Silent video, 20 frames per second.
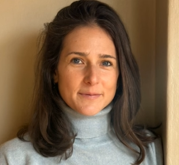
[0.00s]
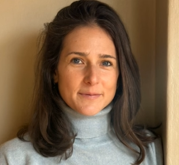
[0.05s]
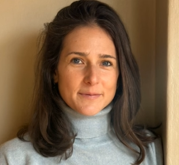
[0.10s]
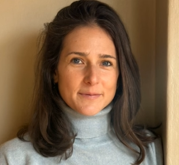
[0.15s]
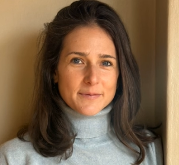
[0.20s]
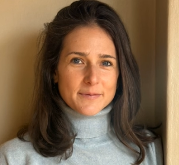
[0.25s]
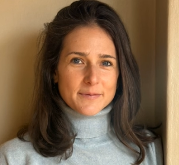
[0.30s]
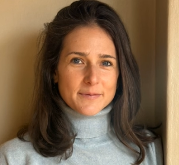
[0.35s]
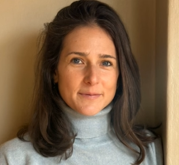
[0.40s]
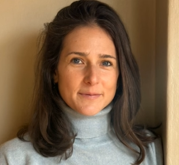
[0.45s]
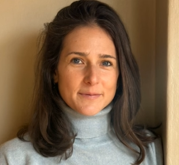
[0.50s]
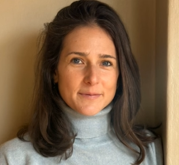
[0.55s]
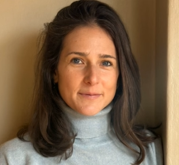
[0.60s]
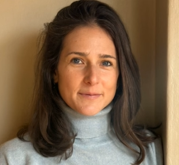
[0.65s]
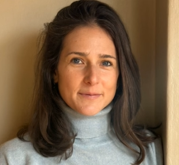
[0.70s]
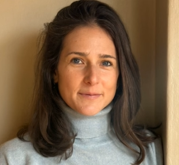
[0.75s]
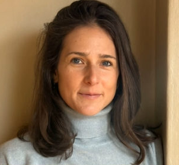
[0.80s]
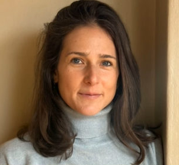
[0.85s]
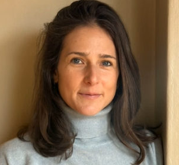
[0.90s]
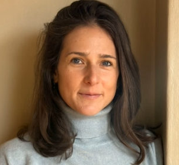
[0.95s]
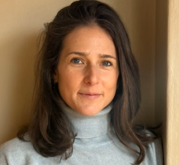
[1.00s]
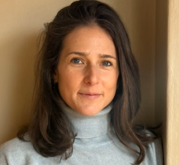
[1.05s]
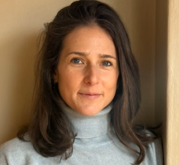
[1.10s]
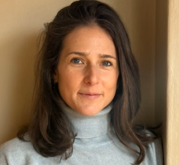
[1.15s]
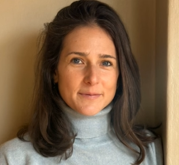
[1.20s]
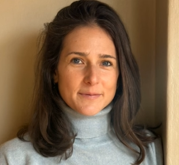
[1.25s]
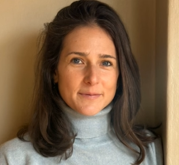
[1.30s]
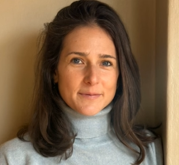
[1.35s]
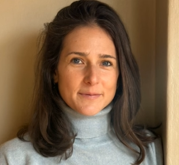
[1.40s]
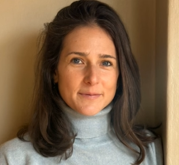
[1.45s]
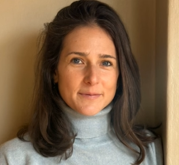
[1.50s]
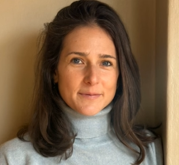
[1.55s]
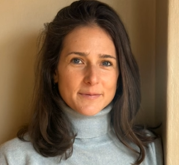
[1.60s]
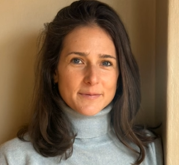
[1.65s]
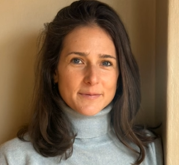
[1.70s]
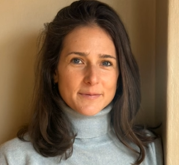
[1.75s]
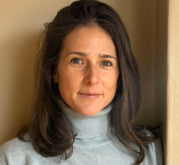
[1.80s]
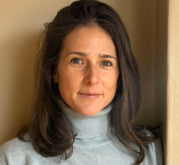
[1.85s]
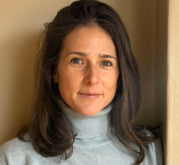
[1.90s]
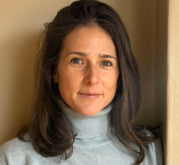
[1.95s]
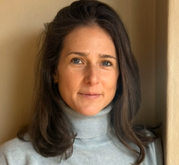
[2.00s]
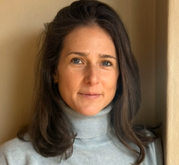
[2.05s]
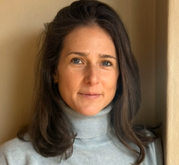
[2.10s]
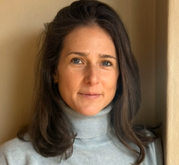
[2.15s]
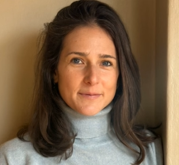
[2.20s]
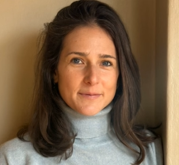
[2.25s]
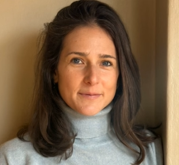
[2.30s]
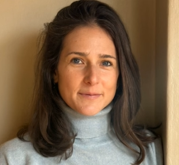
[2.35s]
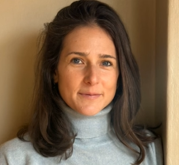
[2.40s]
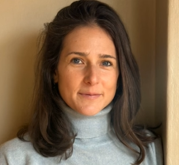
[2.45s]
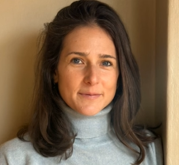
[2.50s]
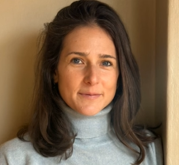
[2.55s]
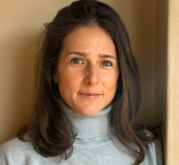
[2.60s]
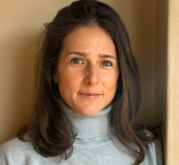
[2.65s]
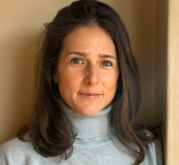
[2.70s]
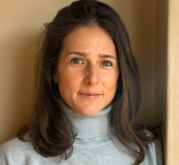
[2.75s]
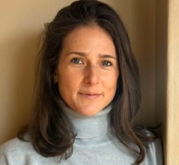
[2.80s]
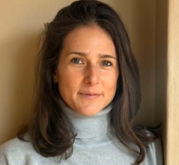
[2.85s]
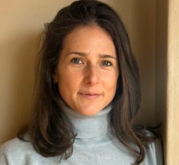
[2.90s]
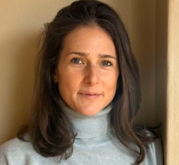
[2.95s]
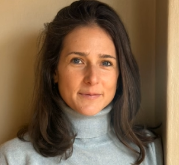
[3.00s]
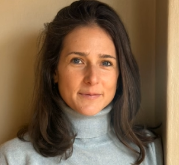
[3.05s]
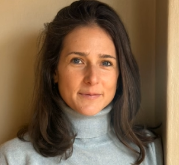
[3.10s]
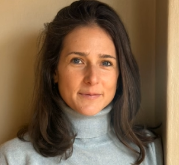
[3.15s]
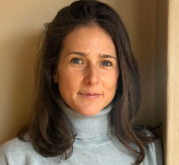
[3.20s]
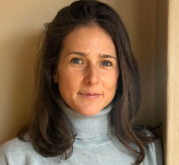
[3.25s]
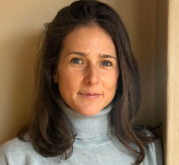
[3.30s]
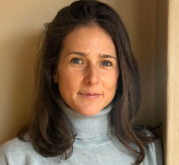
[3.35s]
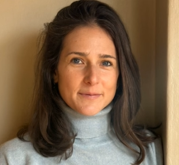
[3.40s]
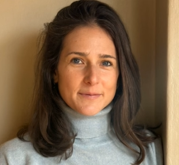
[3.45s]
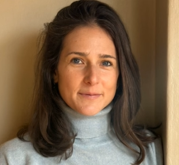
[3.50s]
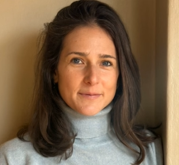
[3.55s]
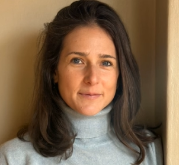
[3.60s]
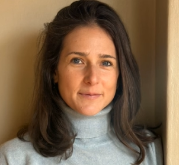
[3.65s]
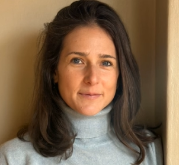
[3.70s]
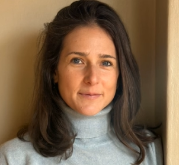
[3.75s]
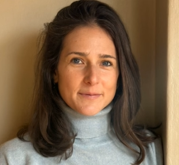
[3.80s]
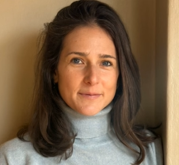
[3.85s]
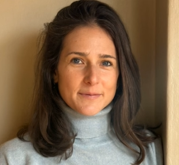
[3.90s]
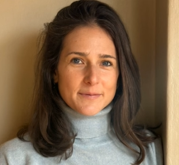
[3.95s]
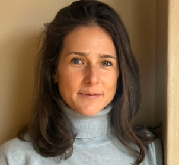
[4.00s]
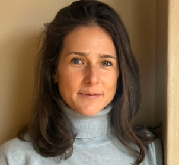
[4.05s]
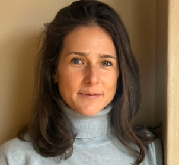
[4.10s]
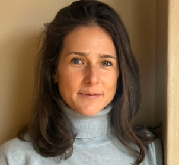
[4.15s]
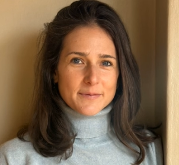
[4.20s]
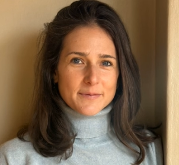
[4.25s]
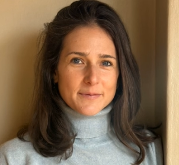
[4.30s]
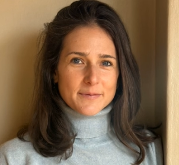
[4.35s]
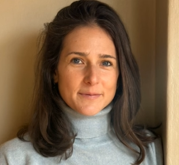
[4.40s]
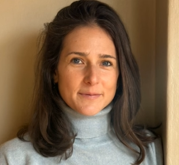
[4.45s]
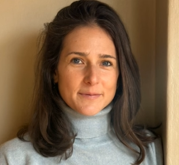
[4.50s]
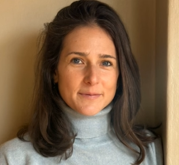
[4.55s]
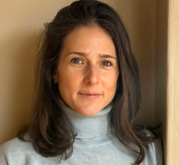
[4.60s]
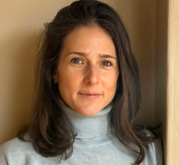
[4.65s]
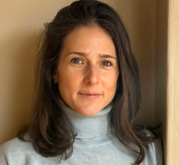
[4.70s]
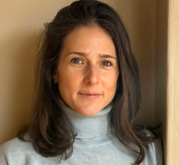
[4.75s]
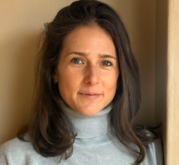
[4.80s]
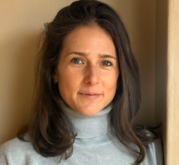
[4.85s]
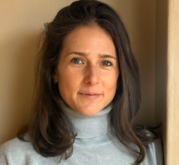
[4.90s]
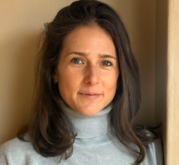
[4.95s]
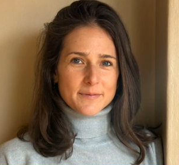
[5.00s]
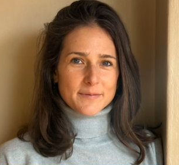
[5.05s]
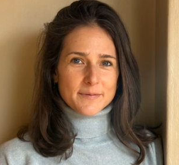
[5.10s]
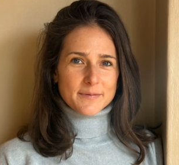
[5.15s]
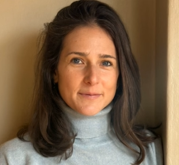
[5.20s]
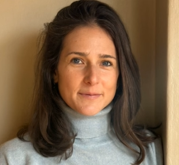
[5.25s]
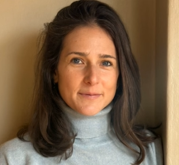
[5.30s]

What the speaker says: This is a still picture; no speech is visible.